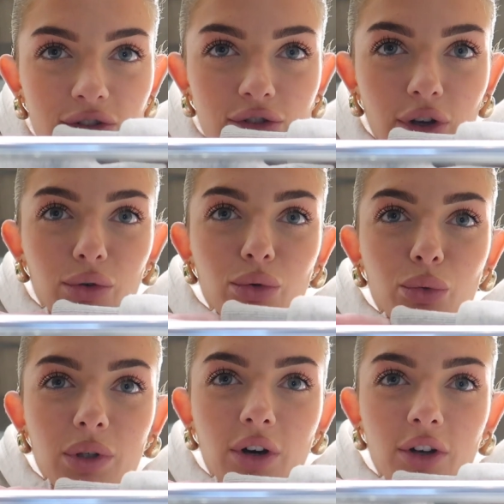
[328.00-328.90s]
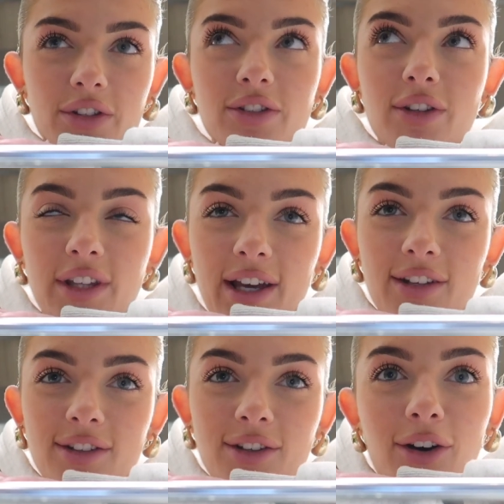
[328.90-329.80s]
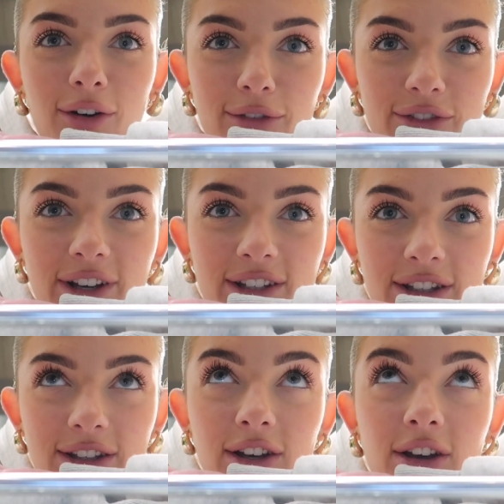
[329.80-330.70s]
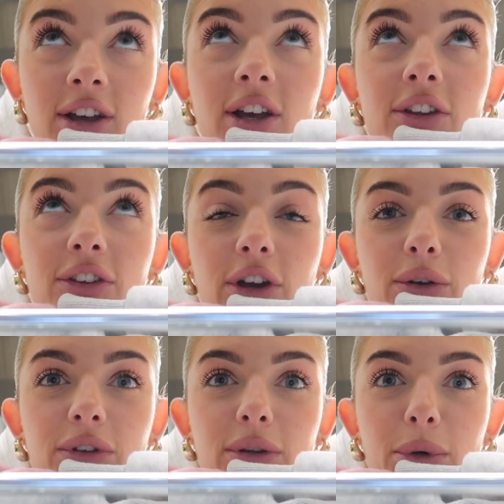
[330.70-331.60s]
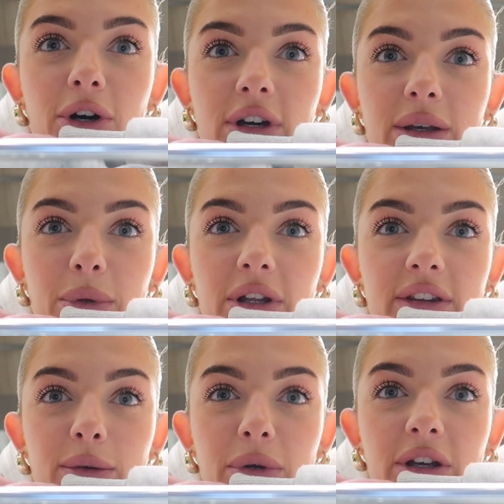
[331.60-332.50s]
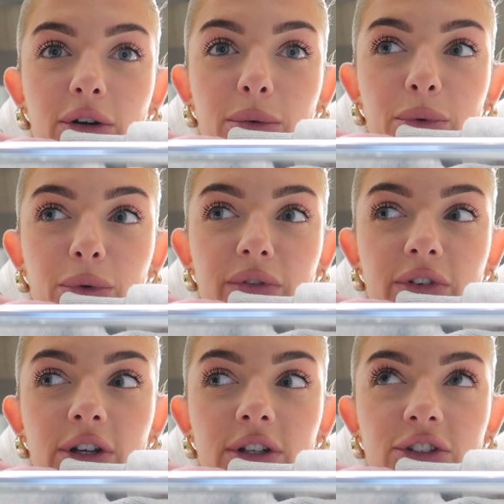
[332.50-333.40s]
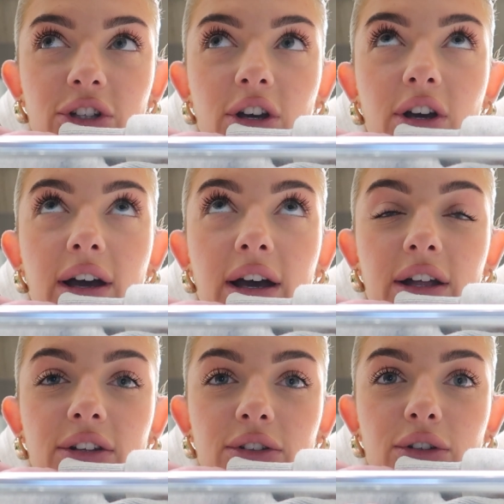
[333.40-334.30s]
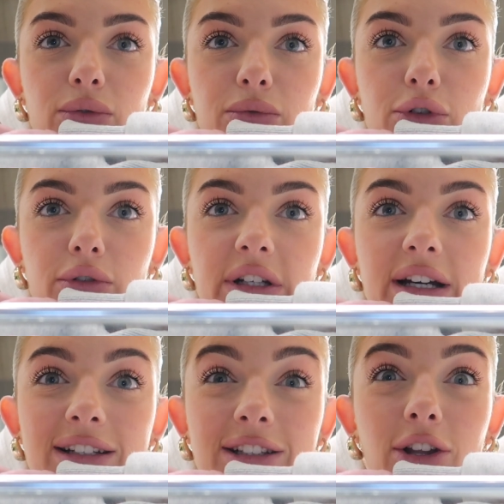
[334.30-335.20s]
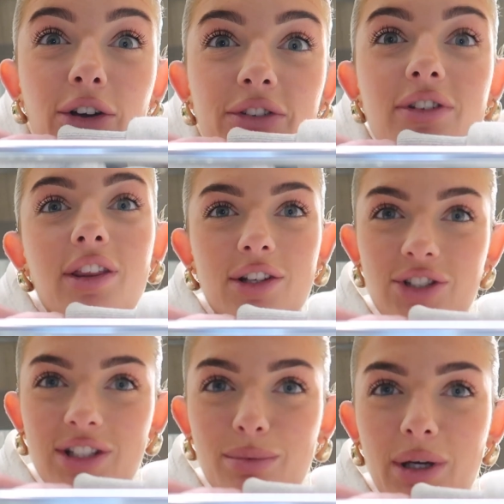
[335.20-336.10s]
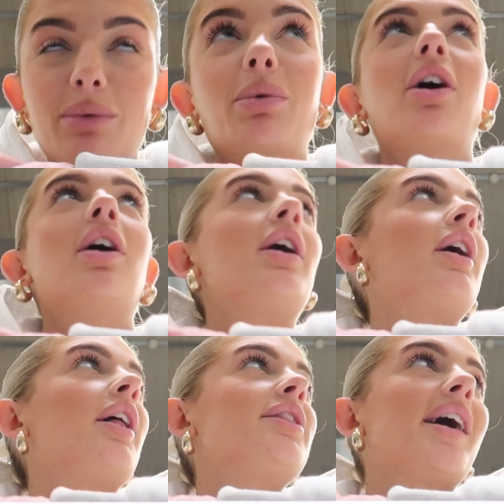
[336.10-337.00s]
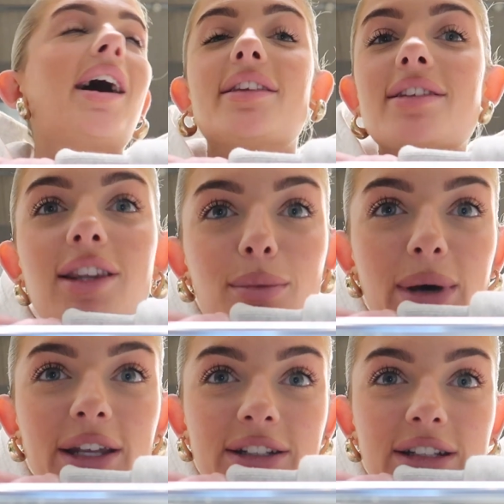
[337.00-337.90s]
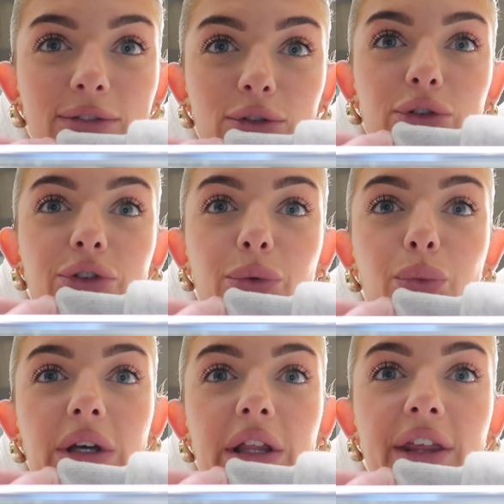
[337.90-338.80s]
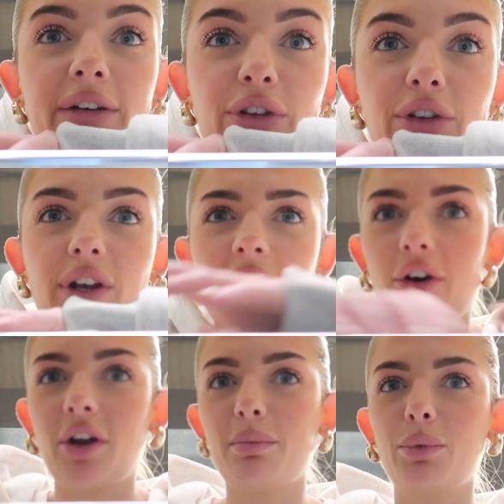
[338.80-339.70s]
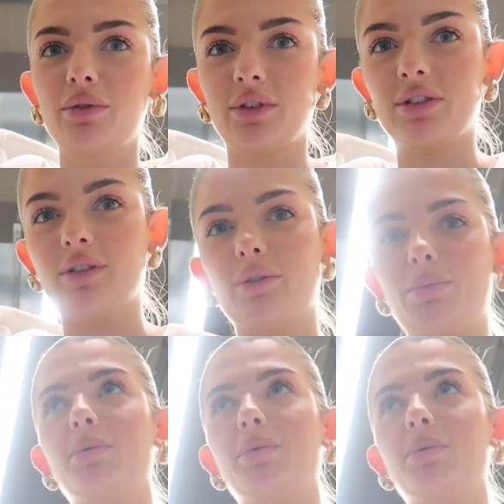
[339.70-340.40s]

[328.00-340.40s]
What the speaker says: So we got to the end of Ikea to go to the marketplace to pick up all the furniture, and Rory had lost the sheet of paper that the man had given us with everything on. Hang on, I'm moving this a bit.